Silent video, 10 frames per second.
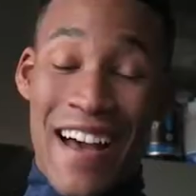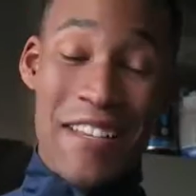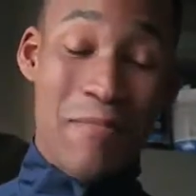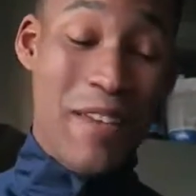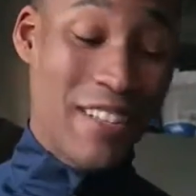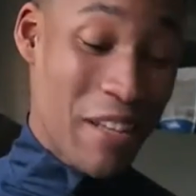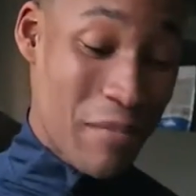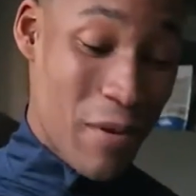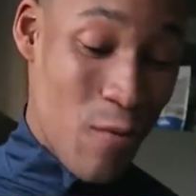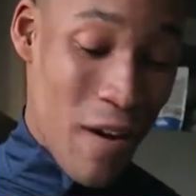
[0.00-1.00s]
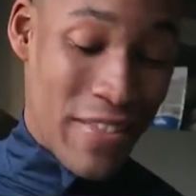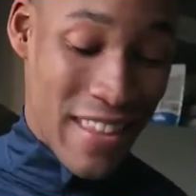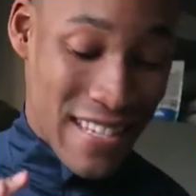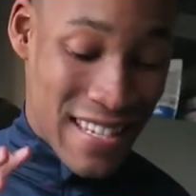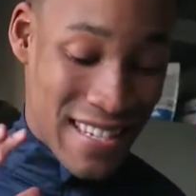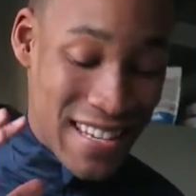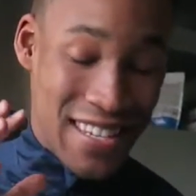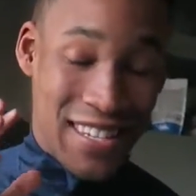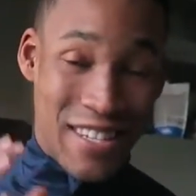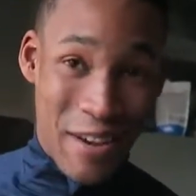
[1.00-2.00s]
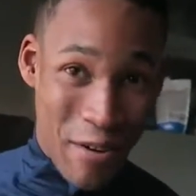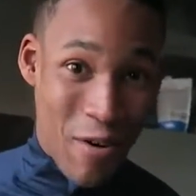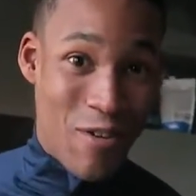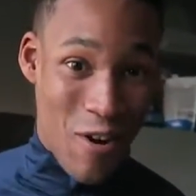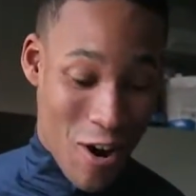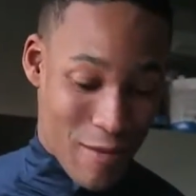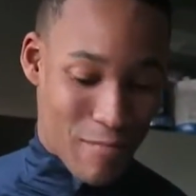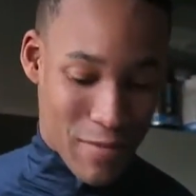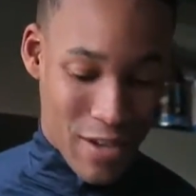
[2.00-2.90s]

Guys, meal number one, this is a zero carb